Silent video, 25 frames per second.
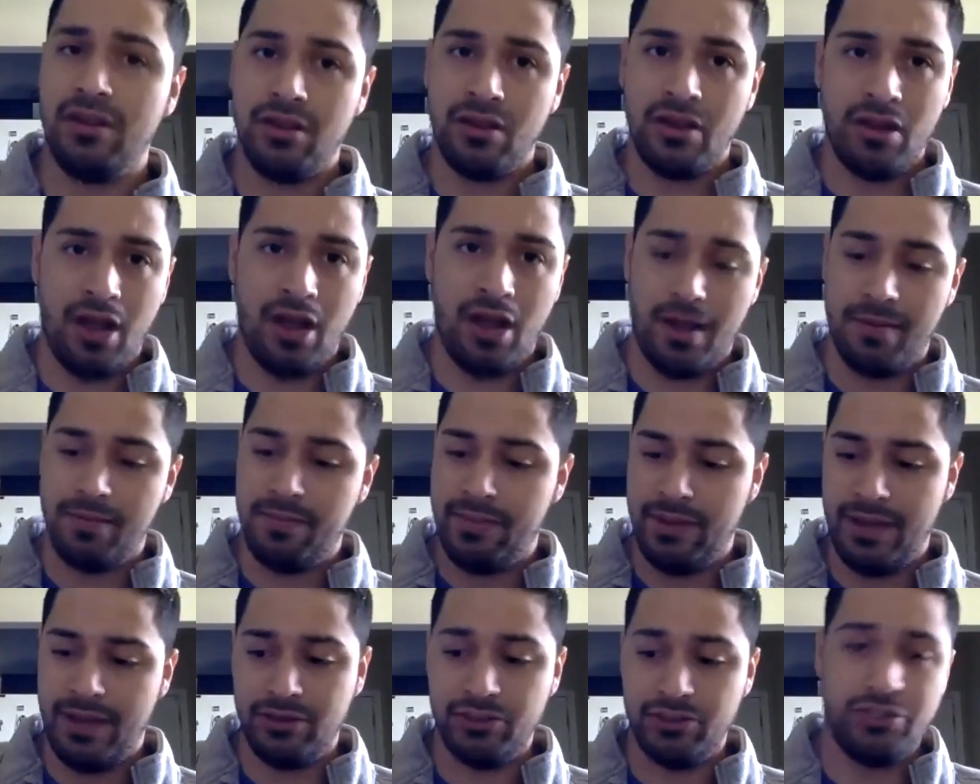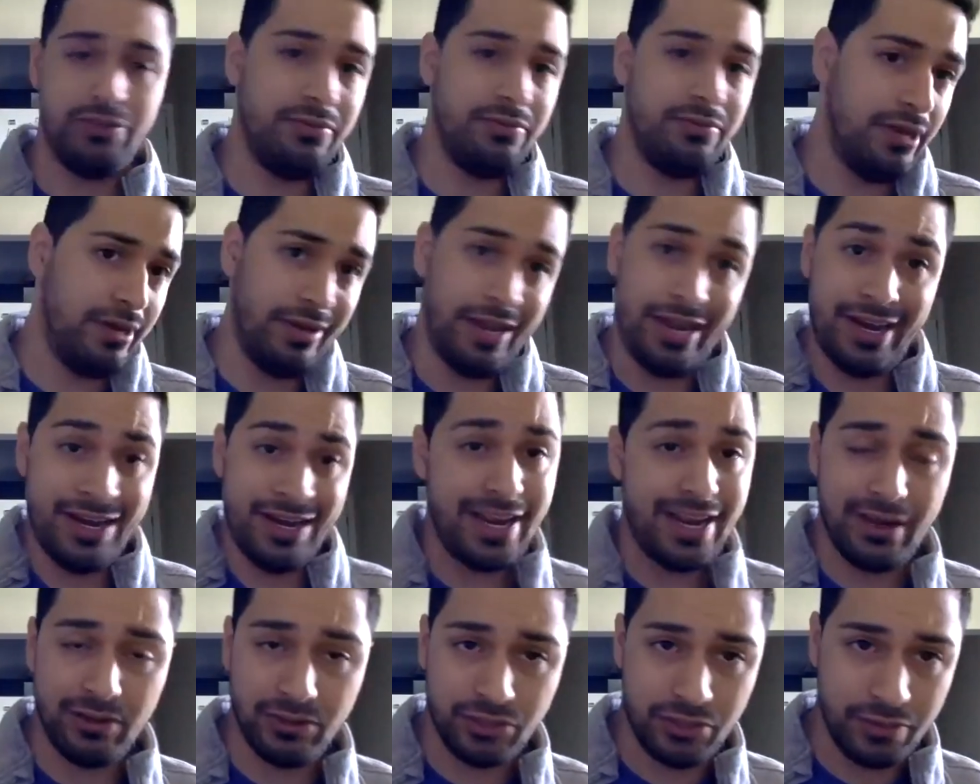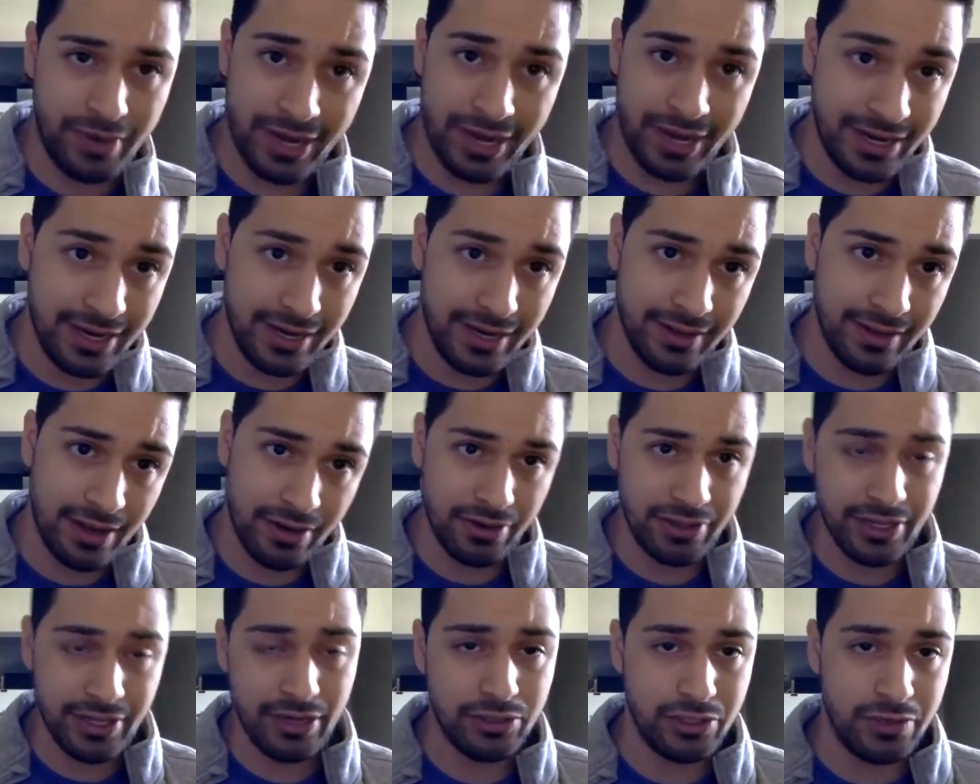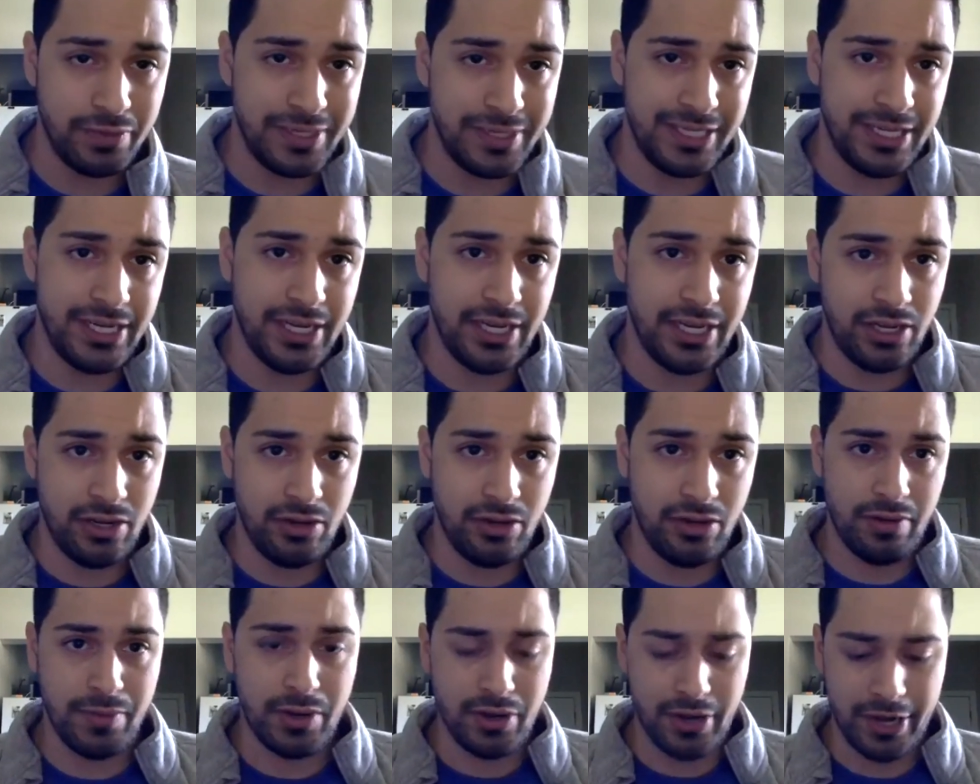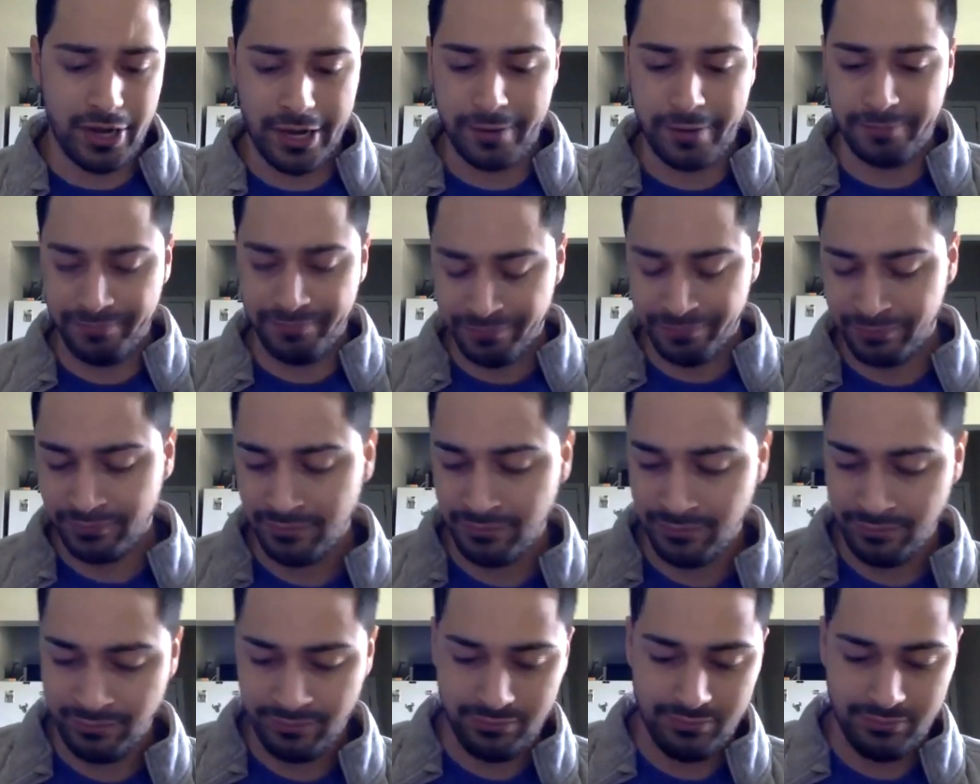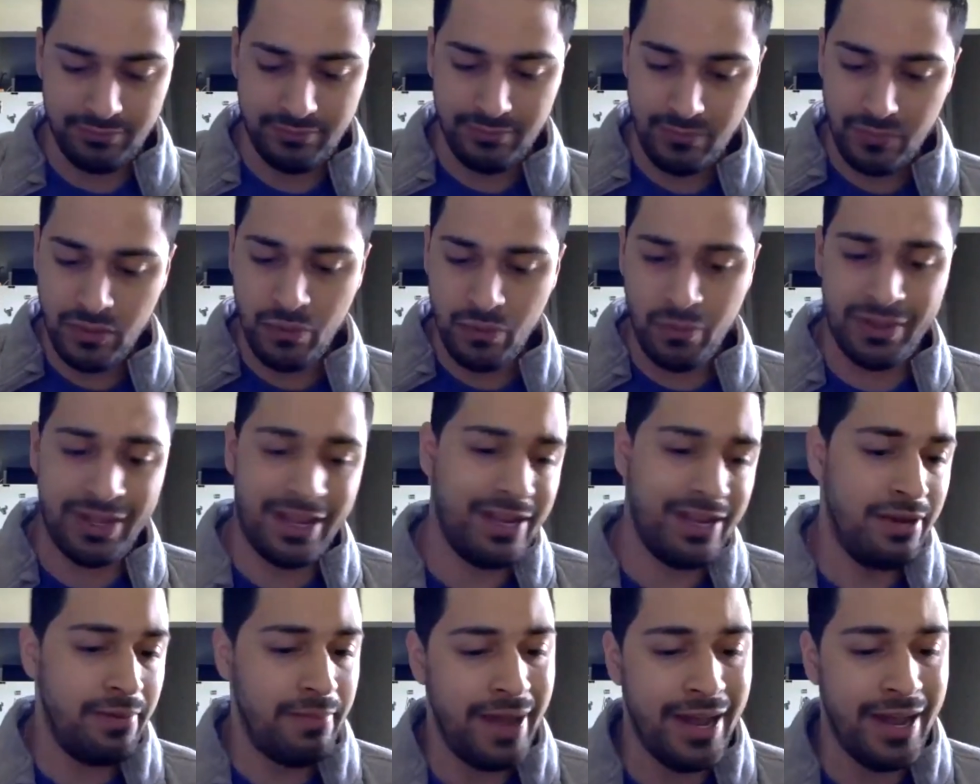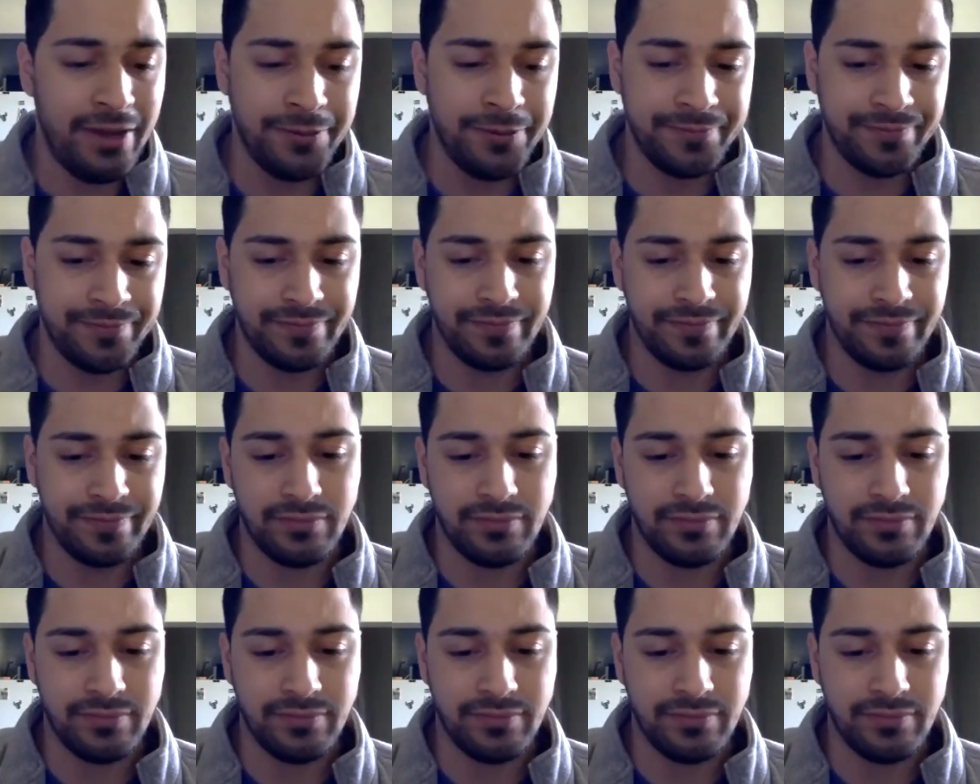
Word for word: um, LG, any LG, any letter in the lgbtq community when they come out